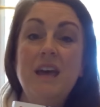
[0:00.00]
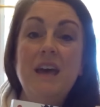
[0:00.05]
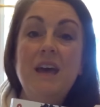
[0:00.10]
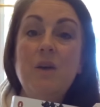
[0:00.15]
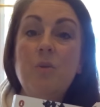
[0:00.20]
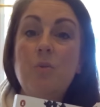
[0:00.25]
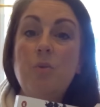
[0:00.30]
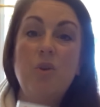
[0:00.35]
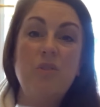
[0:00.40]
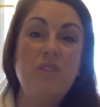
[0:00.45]

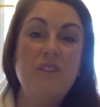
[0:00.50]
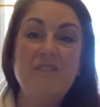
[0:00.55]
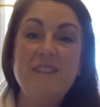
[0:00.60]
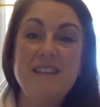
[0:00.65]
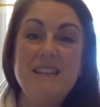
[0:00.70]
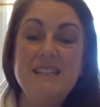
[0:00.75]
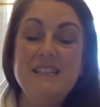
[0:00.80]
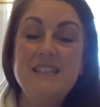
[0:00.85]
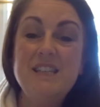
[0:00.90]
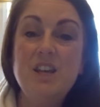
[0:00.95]
what they're
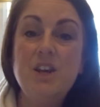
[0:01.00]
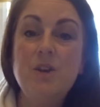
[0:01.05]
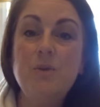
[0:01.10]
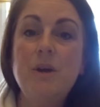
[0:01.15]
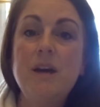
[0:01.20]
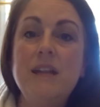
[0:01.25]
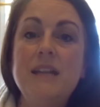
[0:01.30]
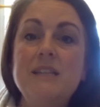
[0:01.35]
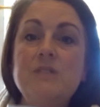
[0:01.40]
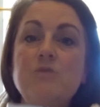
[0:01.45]
into,
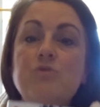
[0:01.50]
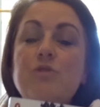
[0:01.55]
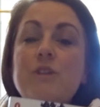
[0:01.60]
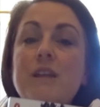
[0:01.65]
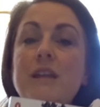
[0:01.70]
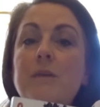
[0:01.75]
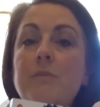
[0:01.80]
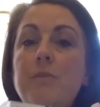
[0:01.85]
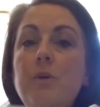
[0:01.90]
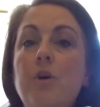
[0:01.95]
and it's
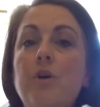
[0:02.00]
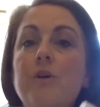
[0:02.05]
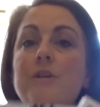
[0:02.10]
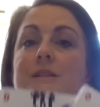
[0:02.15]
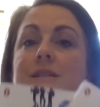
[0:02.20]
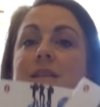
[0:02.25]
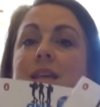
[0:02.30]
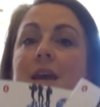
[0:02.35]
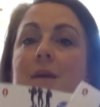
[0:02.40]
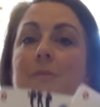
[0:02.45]
really
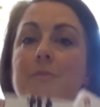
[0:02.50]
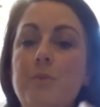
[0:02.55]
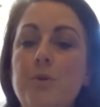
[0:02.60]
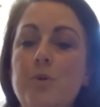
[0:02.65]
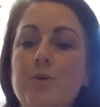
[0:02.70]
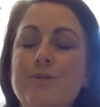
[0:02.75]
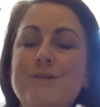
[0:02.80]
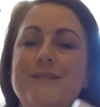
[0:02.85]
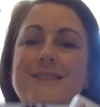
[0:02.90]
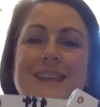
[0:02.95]
important to get
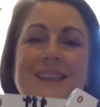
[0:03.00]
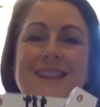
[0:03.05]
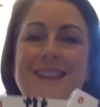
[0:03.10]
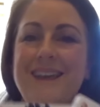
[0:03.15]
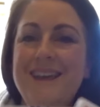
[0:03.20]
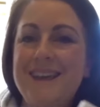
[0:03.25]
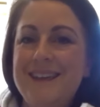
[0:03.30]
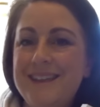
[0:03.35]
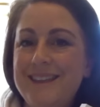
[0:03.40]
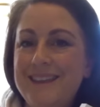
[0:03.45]
books
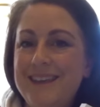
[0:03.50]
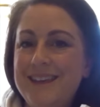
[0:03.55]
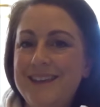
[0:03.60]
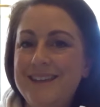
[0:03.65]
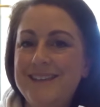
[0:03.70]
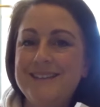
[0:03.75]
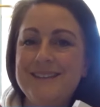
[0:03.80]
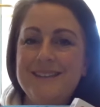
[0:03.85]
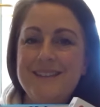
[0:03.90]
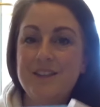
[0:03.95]
like
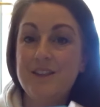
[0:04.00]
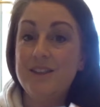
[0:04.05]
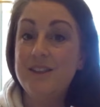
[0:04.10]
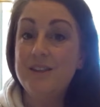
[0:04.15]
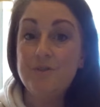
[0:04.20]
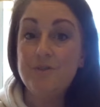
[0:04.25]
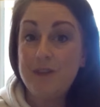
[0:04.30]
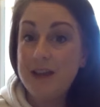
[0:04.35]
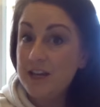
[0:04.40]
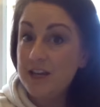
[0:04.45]
these that
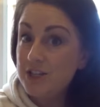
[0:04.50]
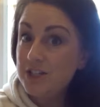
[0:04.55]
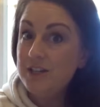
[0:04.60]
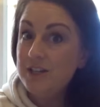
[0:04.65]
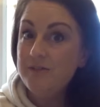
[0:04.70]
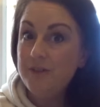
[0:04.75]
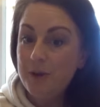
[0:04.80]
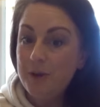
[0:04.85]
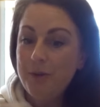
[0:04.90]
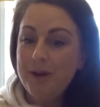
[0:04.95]
they've actually
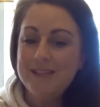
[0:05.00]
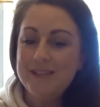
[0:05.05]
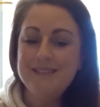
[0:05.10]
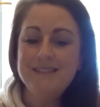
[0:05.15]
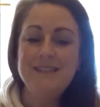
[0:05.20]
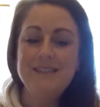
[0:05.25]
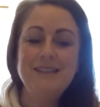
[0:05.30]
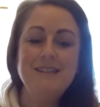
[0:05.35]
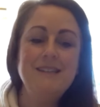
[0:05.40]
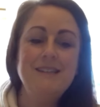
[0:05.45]

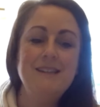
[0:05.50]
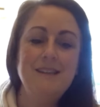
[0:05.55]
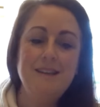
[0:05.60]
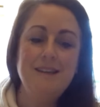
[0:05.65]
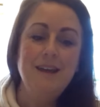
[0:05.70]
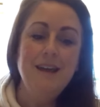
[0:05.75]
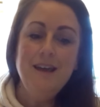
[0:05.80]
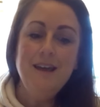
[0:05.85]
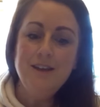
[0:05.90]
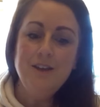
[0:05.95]
requested, that,
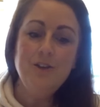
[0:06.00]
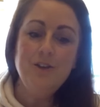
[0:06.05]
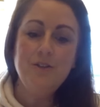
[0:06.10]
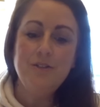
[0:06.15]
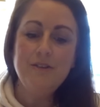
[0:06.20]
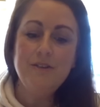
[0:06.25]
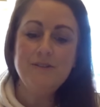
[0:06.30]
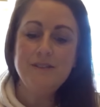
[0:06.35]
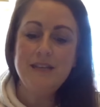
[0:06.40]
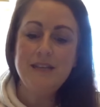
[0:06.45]

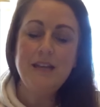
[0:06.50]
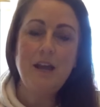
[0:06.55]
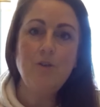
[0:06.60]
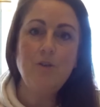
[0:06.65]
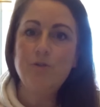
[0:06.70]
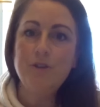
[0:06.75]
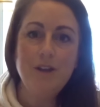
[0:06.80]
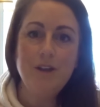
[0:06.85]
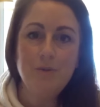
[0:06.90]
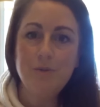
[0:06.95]
they've said, I
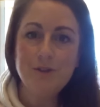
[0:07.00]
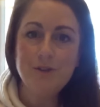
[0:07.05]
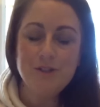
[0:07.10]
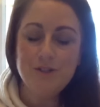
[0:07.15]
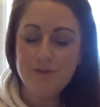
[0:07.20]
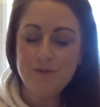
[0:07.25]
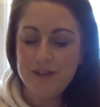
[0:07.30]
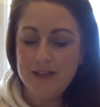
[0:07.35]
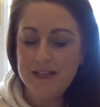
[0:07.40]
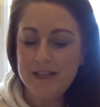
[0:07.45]
really want
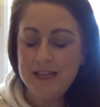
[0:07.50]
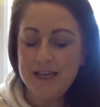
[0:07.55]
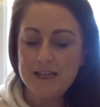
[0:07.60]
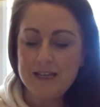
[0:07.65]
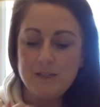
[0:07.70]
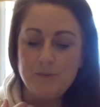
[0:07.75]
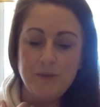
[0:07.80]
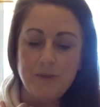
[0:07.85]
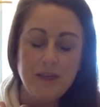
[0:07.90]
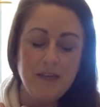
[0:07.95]
to read
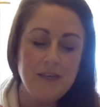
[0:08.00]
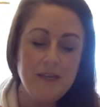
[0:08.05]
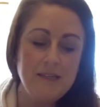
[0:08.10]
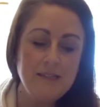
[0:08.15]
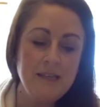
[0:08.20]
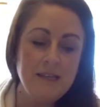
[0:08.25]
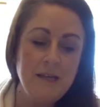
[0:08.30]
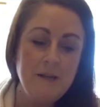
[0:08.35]
this, because